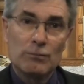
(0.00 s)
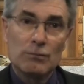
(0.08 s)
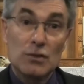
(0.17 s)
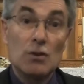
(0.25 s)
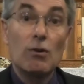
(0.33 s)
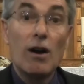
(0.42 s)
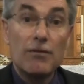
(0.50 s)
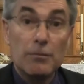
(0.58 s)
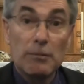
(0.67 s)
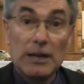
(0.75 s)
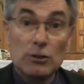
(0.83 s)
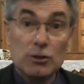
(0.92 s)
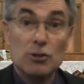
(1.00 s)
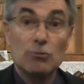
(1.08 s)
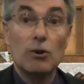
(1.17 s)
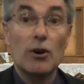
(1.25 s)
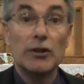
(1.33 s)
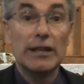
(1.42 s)
Too often we look to
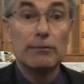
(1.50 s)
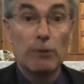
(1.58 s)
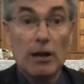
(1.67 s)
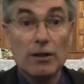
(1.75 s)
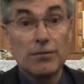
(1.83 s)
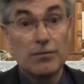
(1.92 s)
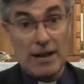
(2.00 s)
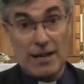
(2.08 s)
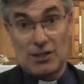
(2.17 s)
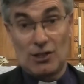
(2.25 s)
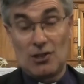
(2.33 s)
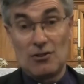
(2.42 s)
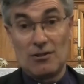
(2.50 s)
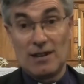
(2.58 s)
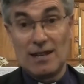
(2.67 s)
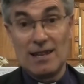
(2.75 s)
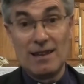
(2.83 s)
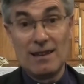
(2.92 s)
worldly wealth for our
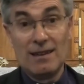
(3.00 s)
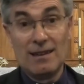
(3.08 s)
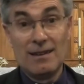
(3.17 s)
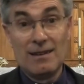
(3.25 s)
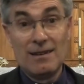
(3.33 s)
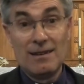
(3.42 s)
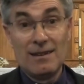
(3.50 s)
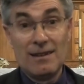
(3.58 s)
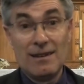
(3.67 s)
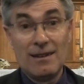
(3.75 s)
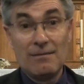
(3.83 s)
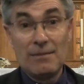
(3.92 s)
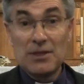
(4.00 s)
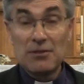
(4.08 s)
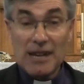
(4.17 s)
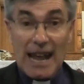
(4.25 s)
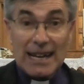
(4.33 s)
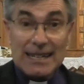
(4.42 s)
security but the
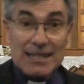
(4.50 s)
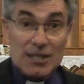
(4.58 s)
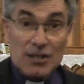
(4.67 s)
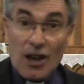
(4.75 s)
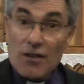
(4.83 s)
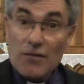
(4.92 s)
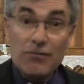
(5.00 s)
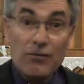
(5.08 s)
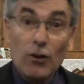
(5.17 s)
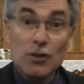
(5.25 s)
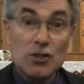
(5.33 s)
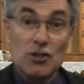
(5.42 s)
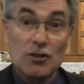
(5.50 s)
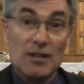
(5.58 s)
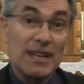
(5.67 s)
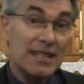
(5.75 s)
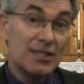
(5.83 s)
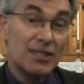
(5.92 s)
reality is, no fortune
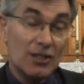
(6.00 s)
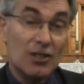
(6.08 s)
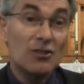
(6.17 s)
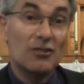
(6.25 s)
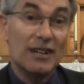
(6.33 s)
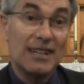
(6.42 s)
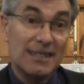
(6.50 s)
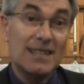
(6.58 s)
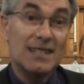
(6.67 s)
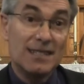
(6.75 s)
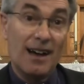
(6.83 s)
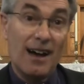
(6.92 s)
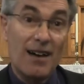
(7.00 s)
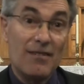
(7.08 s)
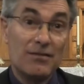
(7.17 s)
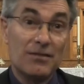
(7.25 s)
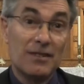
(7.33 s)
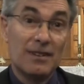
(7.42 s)
is secure in this life.
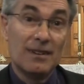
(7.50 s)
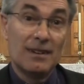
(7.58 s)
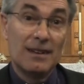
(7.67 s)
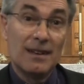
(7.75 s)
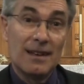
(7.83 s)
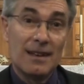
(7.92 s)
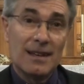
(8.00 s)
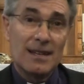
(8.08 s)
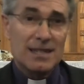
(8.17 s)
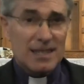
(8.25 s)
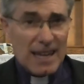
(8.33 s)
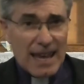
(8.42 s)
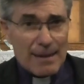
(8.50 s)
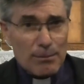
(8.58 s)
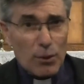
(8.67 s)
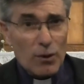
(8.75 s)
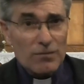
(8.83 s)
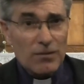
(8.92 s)
Share
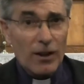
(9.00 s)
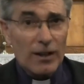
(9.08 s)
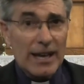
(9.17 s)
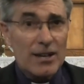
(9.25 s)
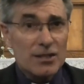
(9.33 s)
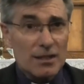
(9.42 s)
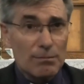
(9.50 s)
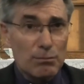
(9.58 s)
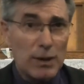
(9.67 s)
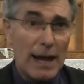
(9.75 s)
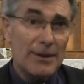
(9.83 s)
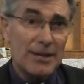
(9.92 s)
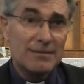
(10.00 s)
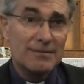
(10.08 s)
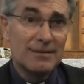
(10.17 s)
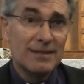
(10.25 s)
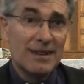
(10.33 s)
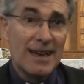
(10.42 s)
portfolios can plummet,
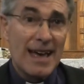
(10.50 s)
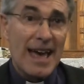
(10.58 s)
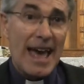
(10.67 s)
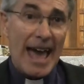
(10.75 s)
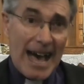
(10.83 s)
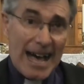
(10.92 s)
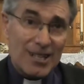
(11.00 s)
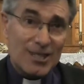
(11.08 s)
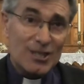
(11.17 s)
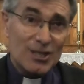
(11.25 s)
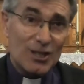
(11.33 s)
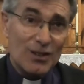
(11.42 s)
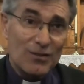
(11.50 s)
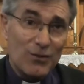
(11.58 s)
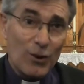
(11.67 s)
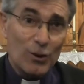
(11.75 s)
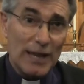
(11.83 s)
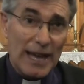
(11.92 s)
houses can
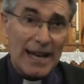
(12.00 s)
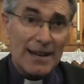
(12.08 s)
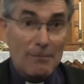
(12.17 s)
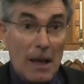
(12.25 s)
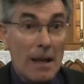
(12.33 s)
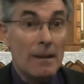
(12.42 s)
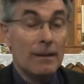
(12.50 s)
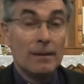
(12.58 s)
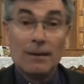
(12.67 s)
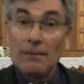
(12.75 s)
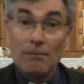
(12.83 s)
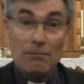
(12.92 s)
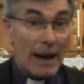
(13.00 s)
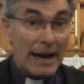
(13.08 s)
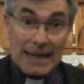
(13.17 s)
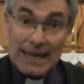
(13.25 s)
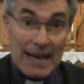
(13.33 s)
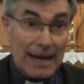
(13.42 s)
fall down,
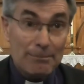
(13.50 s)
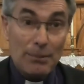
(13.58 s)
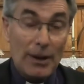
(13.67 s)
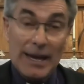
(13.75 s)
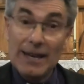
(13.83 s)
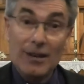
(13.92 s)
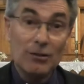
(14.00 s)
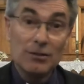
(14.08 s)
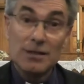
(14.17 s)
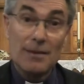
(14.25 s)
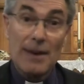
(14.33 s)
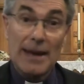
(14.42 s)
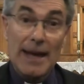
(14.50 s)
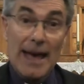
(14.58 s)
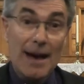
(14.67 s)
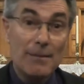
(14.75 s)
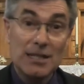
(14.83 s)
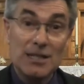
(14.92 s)
money can't buy health no matter
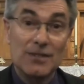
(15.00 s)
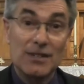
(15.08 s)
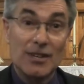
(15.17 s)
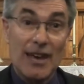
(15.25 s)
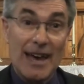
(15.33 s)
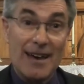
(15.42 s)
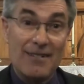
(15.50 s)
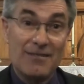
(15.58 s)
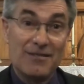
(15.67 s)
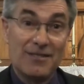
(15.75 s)
how much of it you have.